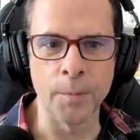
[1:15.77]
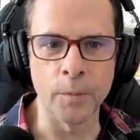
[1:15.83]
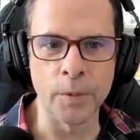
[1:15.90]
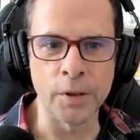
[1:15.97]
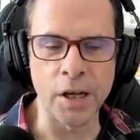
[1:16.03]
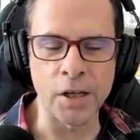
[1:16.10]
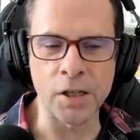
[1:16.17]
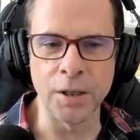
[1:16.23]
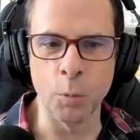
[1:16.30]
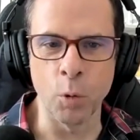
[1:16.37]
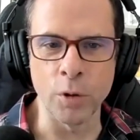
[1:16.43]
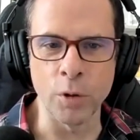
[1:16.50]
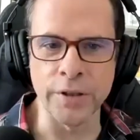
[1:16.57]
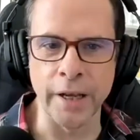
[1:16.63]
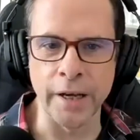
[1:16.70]
which actually
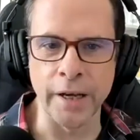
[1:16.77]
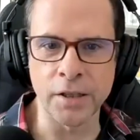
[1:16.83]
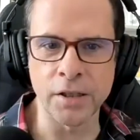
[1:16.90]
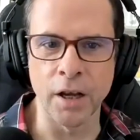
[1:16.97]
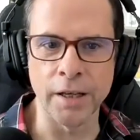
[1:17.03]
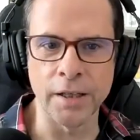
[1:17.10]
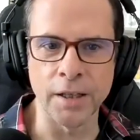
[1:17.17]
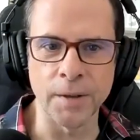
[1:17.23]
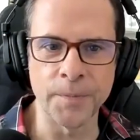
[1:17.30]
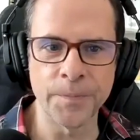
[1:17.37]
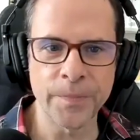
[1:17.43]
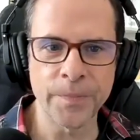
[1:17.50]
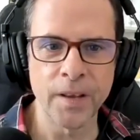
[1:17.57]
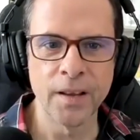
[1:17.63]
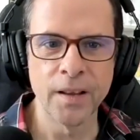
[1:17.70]
wasn't that exciting.
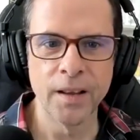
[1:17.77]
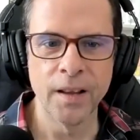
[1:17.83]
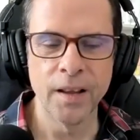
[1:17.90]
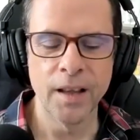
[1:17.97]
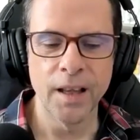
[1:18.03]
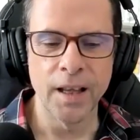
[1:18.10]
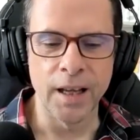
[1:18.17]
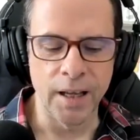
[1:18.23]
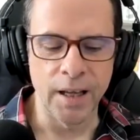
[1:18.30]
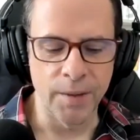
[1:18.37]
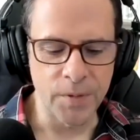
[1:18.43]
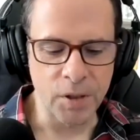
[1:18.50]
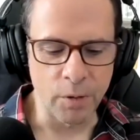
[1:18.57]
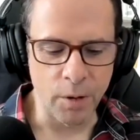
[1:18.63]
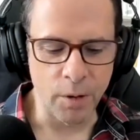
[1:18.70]

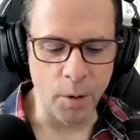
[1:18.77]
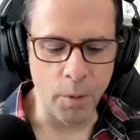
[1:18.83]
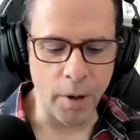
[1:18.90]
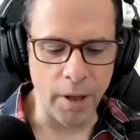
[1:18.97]
So